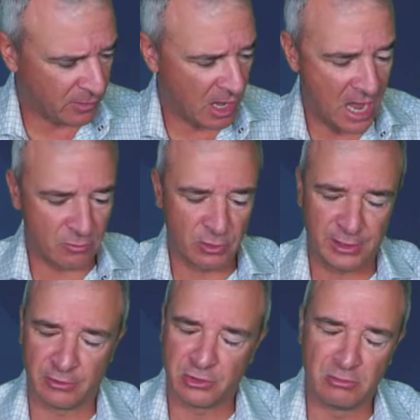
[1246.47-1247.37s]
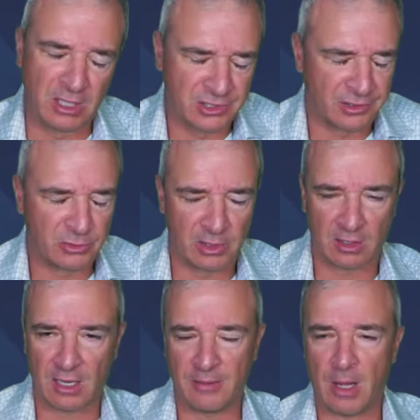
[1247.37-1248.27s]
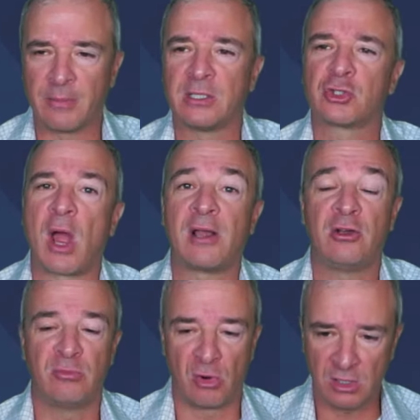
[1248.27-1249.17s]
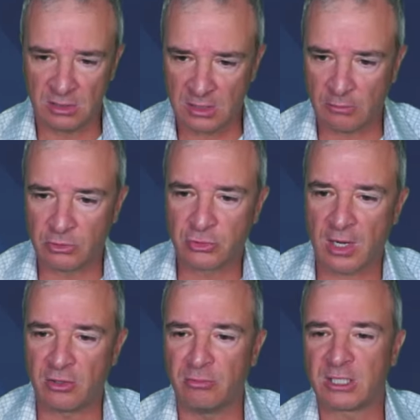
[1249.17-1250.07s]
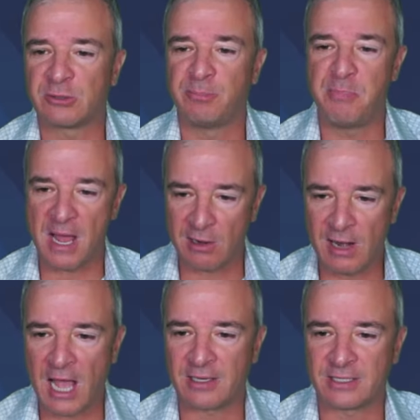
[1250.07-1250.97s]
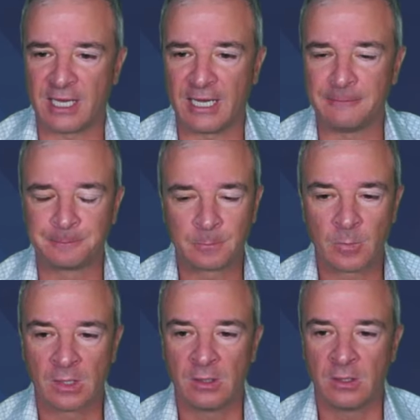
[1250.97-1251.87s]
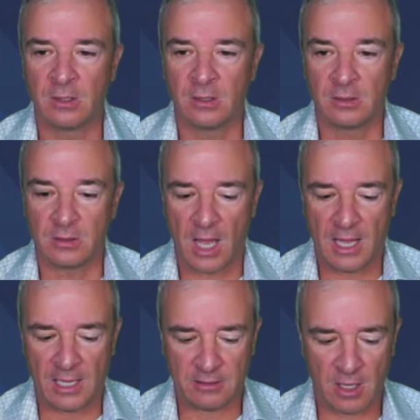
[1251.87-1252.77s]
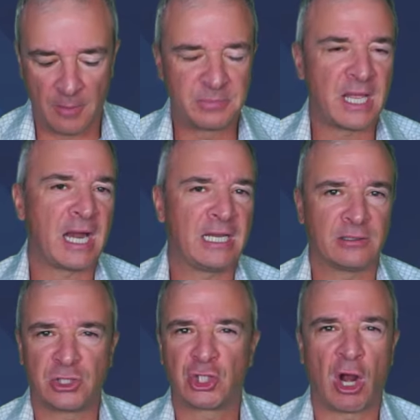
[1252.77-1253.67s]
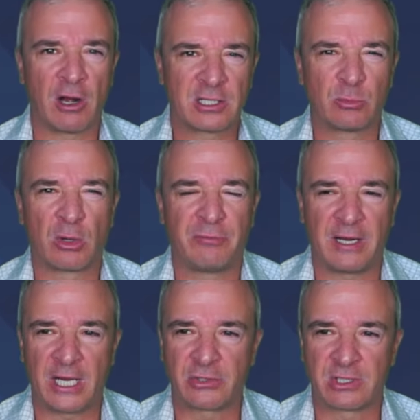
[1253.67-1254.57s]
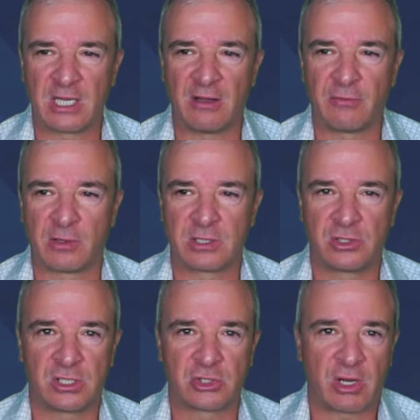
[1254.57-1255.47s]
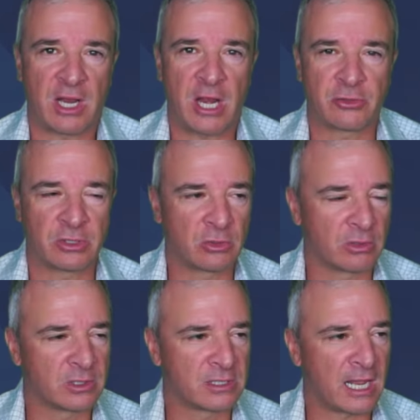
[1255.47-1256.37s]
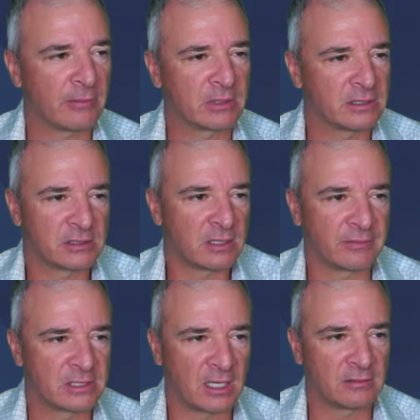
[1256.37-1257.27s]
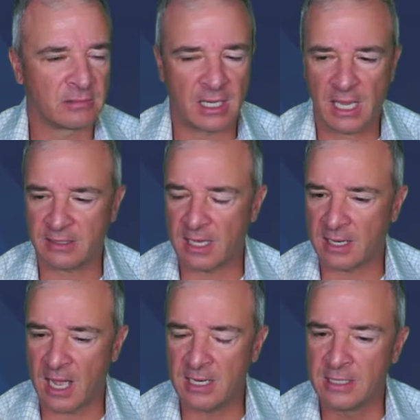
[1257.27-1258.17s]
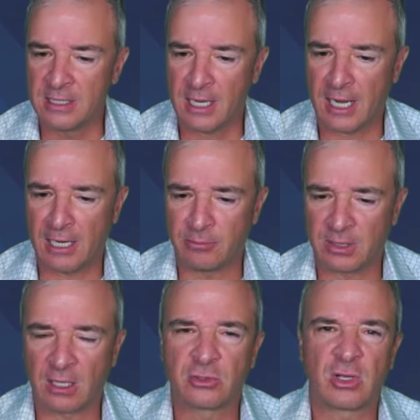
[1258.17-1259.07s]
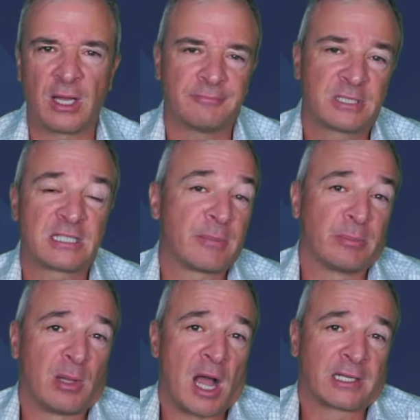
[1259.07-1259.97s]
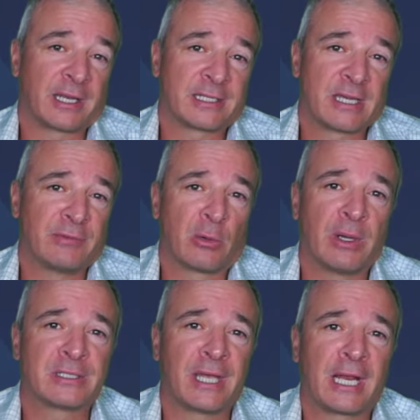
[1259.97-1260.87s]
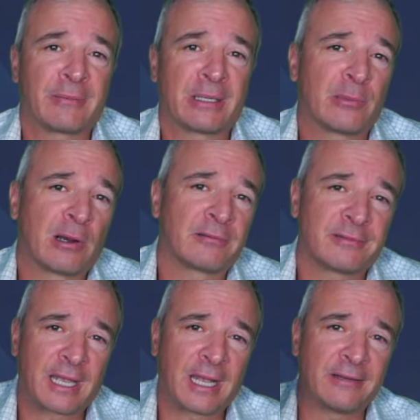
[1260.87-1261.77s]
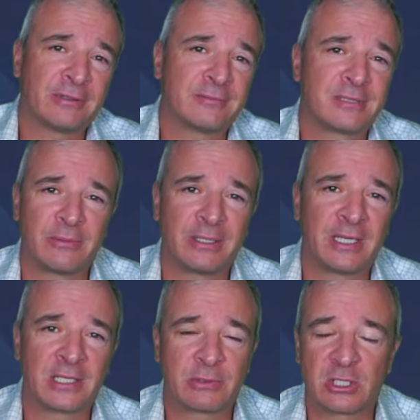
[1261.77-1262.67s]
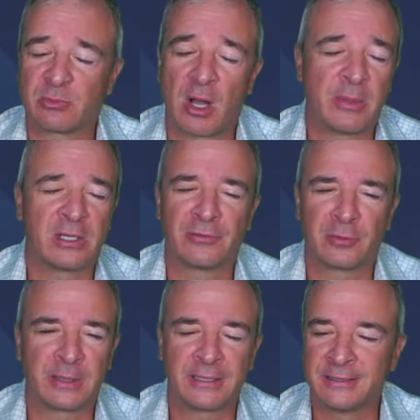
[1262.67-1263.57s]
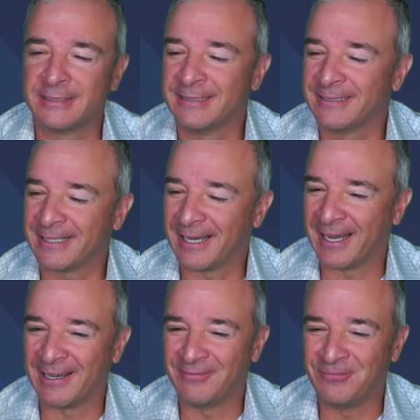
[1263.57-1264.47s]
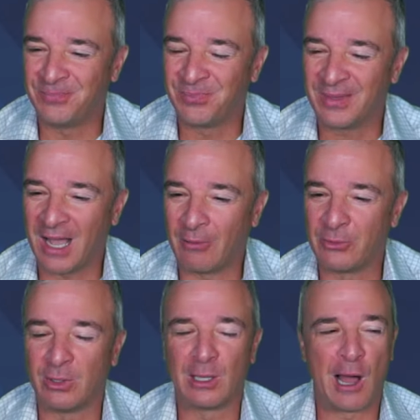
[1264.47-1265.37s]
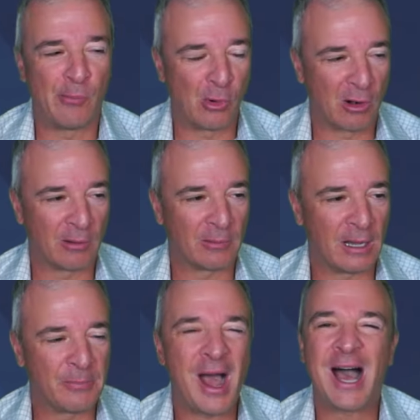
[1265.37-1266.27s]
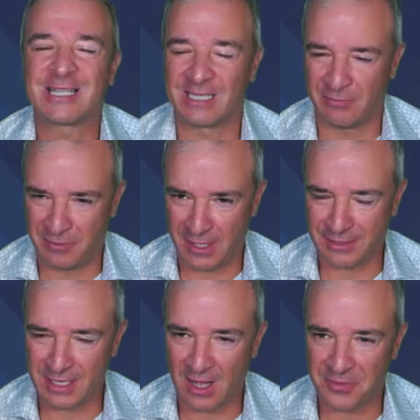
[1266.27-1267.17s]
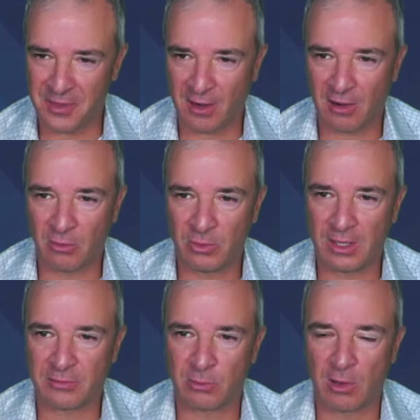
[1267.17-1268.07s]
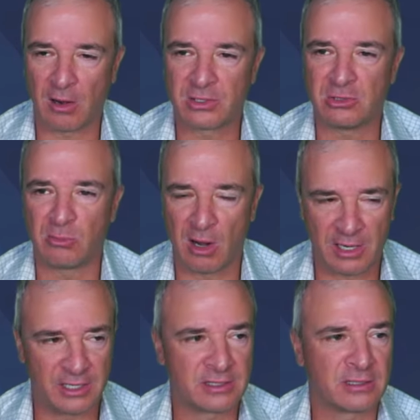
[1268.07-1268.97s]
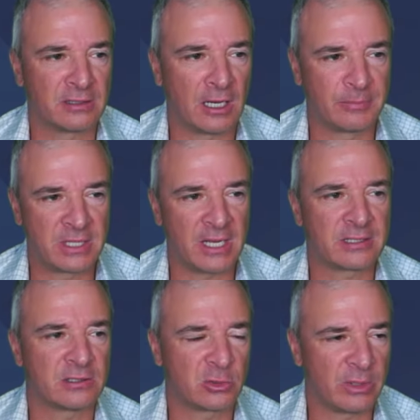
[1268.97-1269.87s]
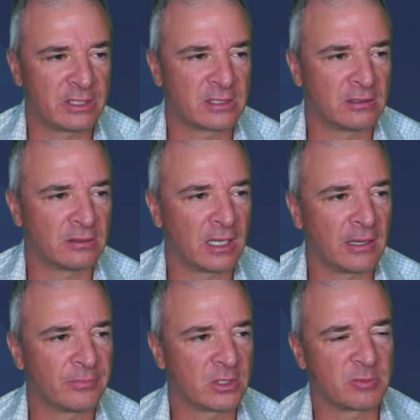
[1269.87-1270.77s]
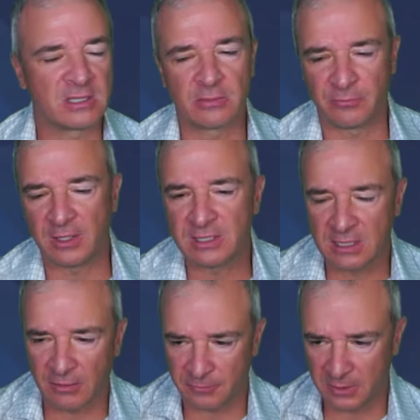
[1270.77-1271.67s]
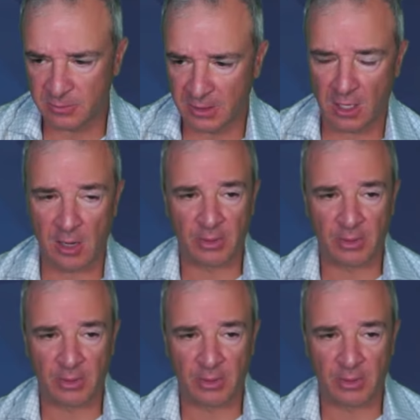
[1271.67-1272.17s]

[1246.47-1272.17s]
I really don't do much on Twitter. I'm, I'm going to try to do more. I will try to do much better at um, at updating and charts and more financial stuff versus just straight hatred towards Sam because obviously I, I hate that guy. Uh, but I'll try. Since I've been blocked, I guess I have no reason to hate him anymore. I even see what he does, which is probably good for me. Um, I will do a lot more uh, positive things out there with regards to markets and updates and tweets. And um, there's been some fun stuff that's been going on.